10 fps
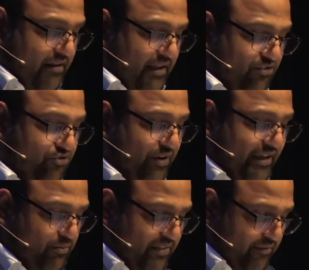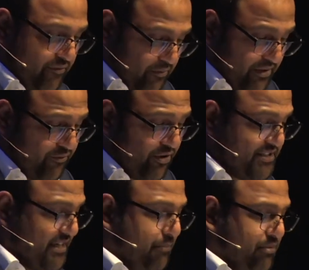that is trained with voice
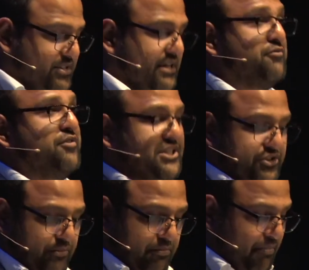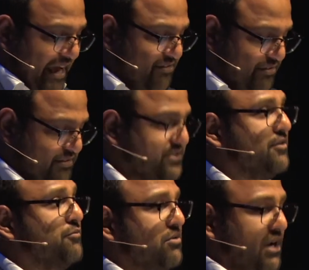samples and facial patterns
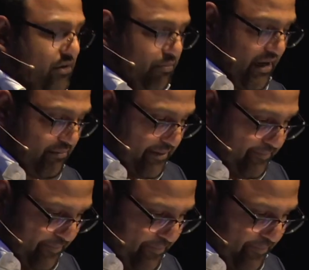of Barack Obama.